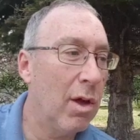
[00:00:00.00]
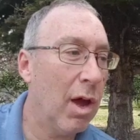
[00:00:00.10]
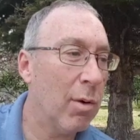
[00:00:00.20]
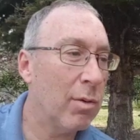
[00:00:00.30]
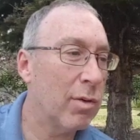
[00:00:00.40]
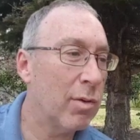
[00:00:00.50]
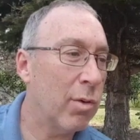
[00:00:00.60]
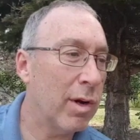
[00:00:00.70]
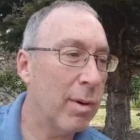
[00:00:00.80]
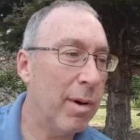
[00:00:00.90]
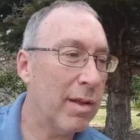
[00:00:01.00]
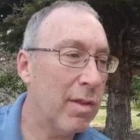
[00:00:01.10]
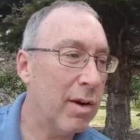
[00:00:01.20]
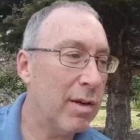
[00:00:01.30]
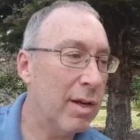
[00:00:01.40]
I was going to bike
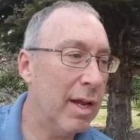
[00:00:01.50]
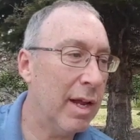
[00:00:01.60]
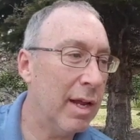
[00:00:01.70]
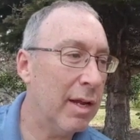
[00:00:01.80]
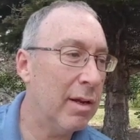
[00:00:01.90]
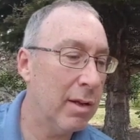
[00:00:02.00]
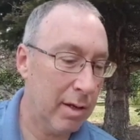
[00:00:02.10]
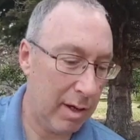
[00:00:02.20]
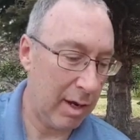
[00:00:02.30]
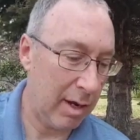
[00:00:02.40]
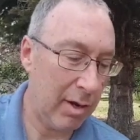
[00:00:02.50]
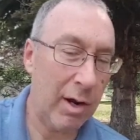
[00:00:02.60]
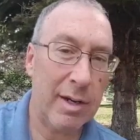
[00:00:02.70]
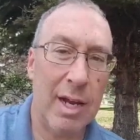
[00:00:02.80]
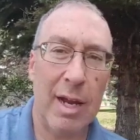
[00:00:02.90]
there today.
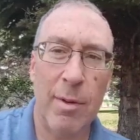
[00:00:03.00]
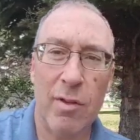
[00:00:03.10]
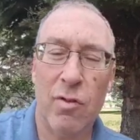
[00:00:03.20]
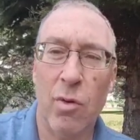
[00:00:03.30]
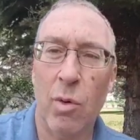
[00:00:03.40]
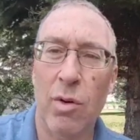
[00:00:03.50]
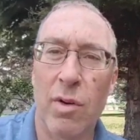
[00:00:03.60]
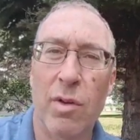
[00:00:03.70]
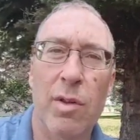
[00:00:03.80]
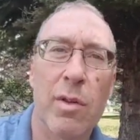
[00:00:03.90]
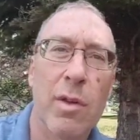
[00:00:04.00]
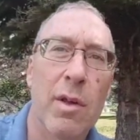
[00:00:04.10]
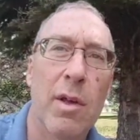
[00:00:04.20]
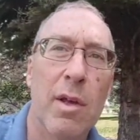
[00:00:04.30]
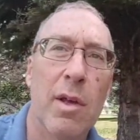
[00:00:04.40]
Not keen about the shoulders.
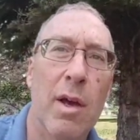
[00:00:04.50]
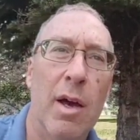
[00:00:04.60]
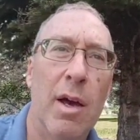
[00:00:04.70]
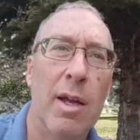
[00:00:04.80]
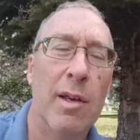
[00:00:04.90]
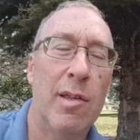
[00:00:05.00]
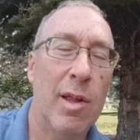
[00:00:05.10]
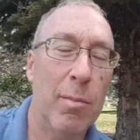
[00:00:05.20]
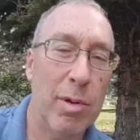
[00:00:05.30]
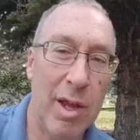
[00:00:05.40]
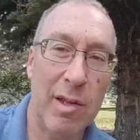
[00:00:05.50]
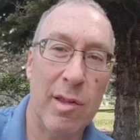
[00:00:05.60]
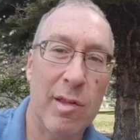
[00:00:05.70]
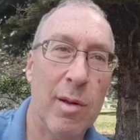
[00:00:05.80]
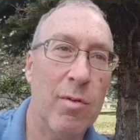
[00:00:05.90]
In some
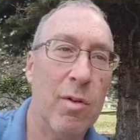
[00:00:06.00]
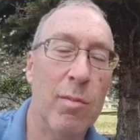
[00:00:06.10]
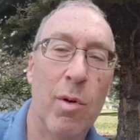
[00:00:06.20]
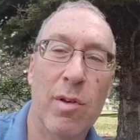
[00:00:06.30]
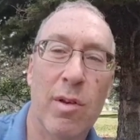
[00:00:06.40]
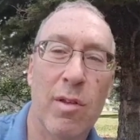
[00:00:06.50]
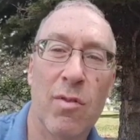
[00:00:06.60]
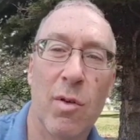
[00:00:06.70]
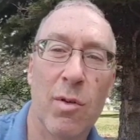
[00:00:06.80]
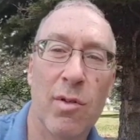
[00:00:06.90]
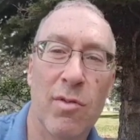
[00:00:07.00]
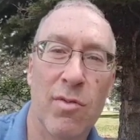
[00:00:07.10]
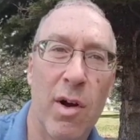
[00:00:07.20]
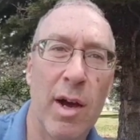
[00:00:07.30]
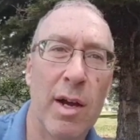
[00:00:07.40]
places, most of the shoulders are
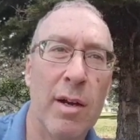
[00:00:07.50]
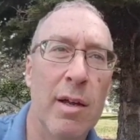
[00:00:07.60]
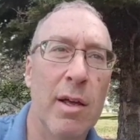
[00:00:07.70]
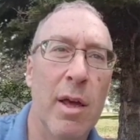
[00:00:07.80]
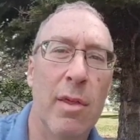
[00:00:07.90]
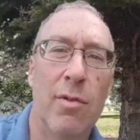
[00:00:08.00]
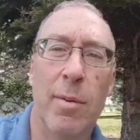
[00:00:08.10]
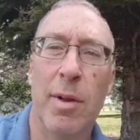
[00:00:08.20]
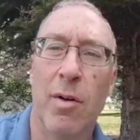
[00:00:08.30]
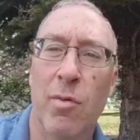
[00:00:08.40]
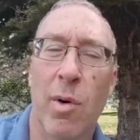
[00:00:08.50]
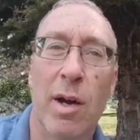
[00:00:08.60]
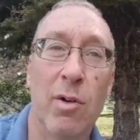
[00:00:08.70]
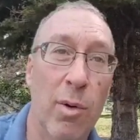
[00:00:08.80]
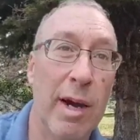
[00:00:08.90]
fine. 3 meters
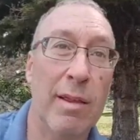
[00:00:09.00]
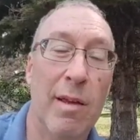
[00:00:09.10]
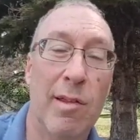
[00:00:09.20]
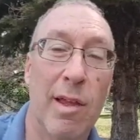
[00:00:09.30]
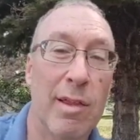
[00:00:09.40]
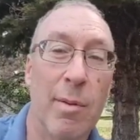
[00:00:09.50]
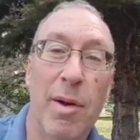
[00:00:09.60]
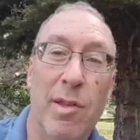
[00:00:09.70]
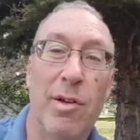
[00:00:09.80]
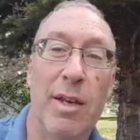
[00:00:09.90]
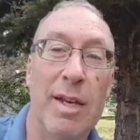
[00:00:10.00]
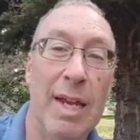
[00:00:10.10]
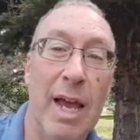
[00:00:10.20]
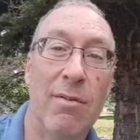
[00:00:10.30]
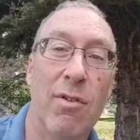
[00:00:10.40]
wide, great. That's like the best you can
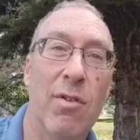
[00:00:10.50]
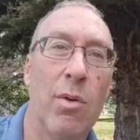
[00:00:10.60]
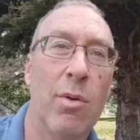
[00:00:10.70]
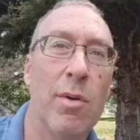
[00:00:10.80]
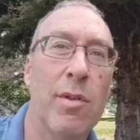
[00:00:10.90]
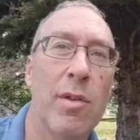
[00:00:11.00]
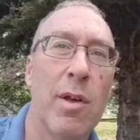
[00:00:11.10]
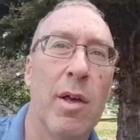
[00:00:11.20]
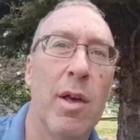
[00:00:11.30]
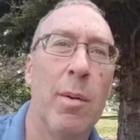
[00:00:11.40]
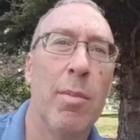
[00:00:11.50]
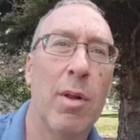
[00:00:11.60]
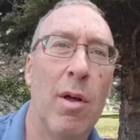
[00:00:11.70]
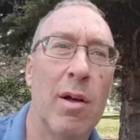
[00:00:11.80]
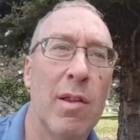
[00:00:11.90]
get for shoulders. But
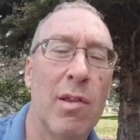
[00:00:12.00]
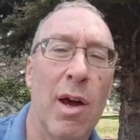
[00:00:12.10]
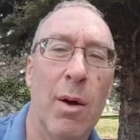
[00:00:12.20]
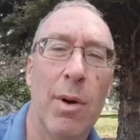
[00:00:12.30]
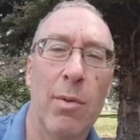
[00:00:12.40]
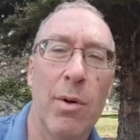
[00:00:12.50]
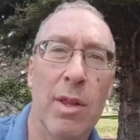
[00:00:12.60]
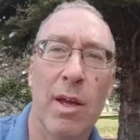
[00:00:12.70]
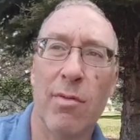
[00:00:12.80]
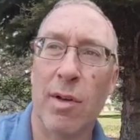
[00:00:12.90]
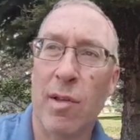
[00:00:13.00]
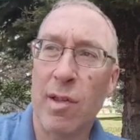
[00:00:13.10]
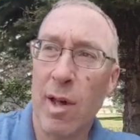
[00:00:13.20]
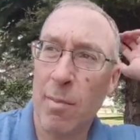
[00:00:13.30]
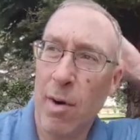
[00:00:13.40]
along this highway, Route 11,
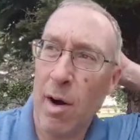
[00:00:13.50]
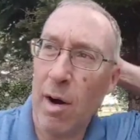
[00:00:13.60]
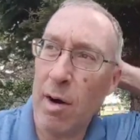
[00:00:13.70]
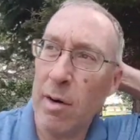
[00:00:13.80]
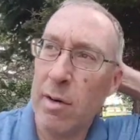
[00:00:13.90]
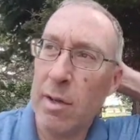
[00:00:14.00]
some are